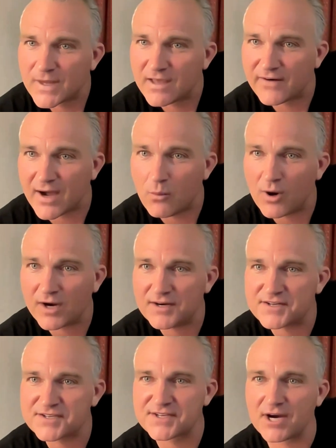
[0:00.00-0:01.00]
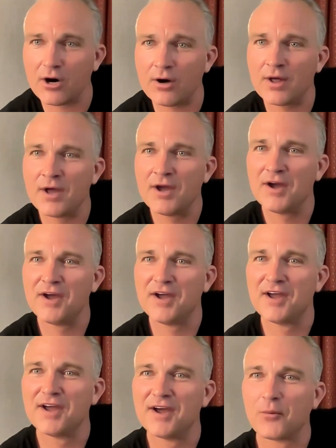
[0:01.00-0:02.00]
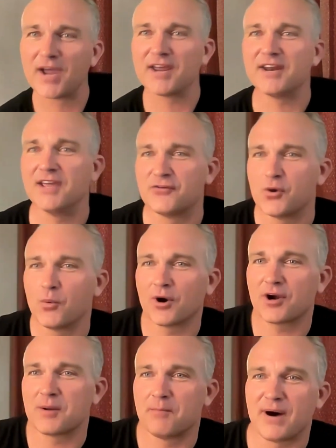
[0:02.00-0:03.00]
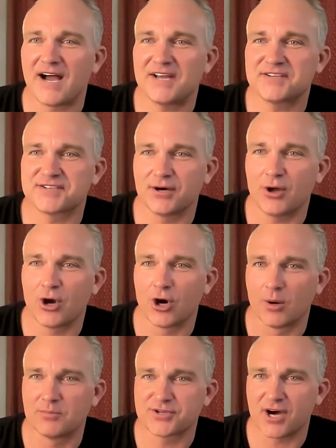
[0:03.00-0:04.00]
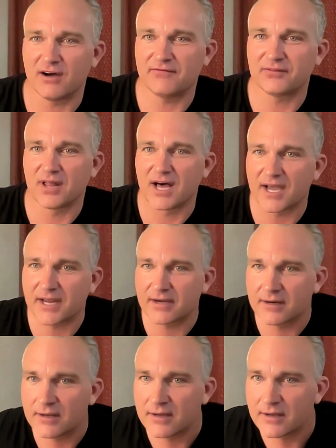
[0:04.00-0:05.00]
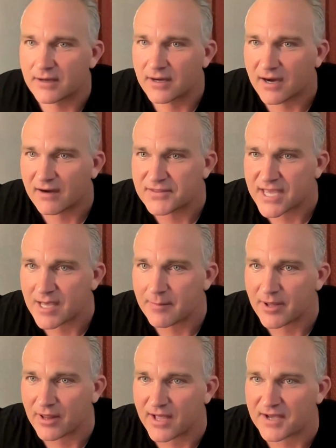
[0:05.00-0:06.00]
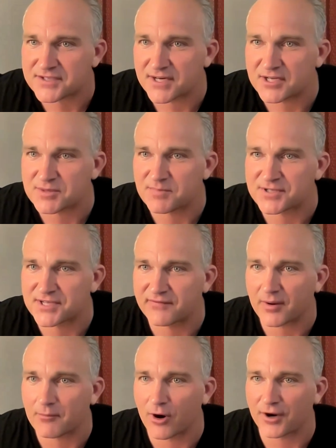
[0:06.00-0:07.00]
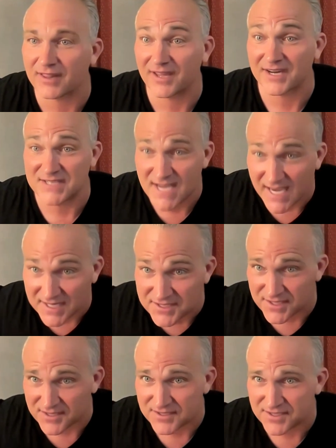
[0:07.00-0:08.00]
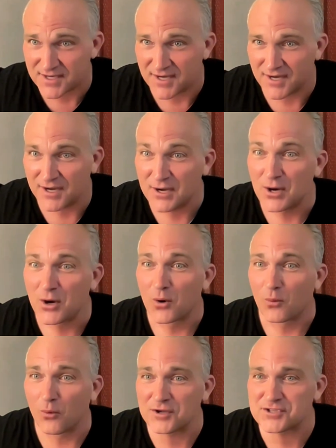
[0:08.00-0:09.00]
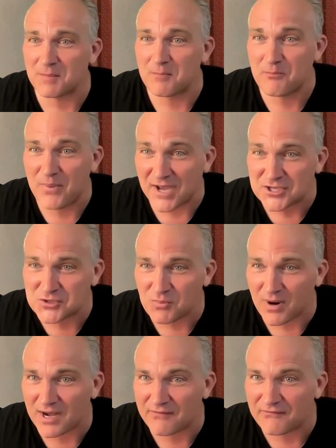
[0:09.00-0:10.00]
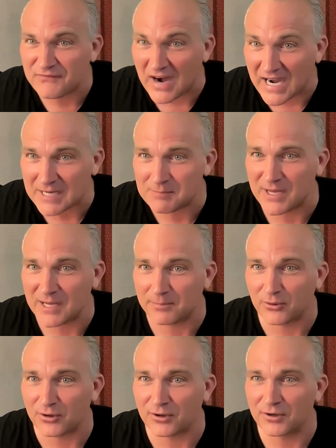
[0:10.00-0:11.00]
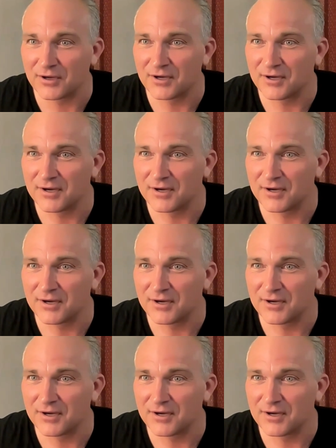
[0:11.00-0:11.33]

if I wanted to sell, wait, if you wanted to buy, sell homes offline of the M L S in a specific market like Texas, what's the best way to find people